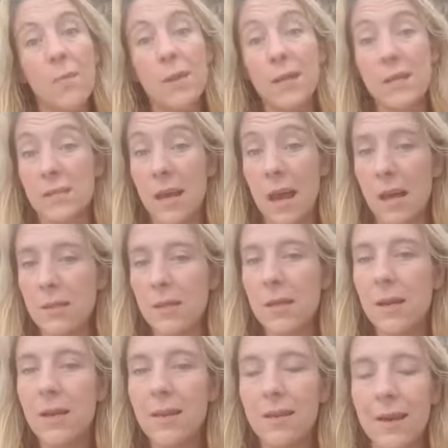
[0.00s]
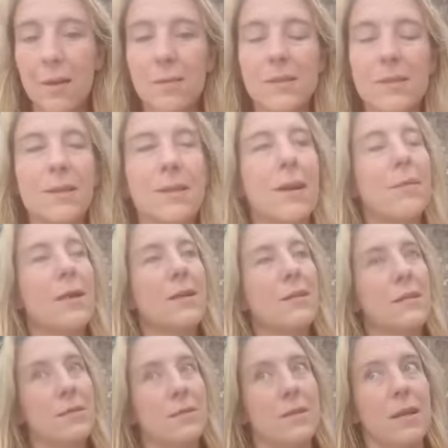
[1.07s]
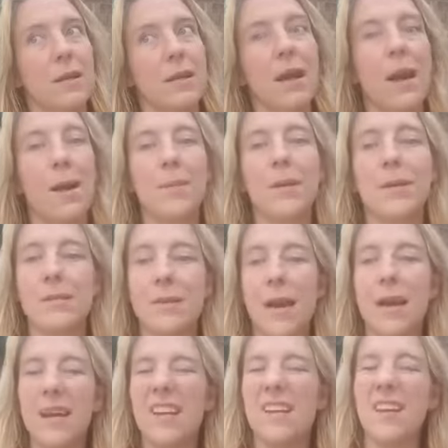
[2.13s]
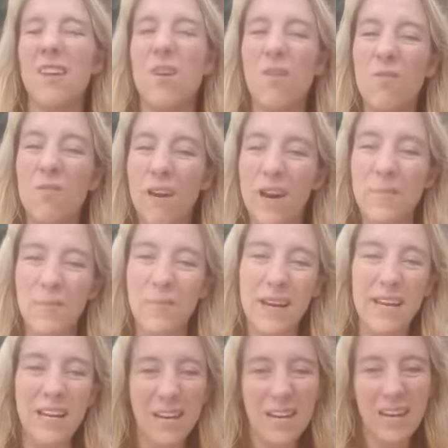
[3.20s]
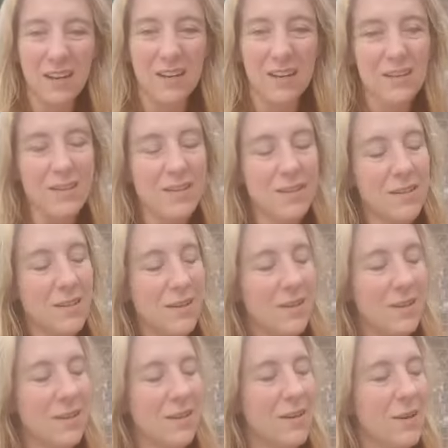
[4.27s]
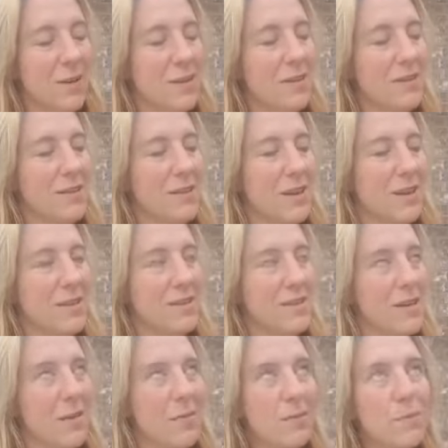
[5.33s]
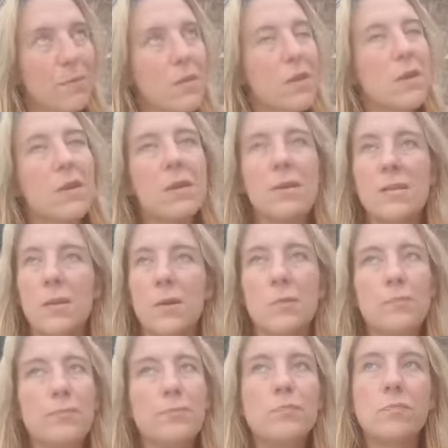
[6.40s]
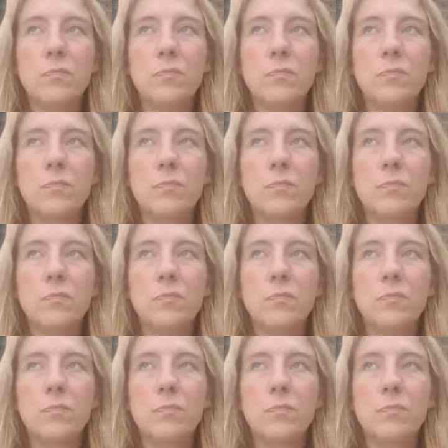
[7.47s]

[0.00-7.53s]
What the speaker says: Because that was a climax. And he was like, yeah, because I get like all vibrate-y and all this kind of stuff. So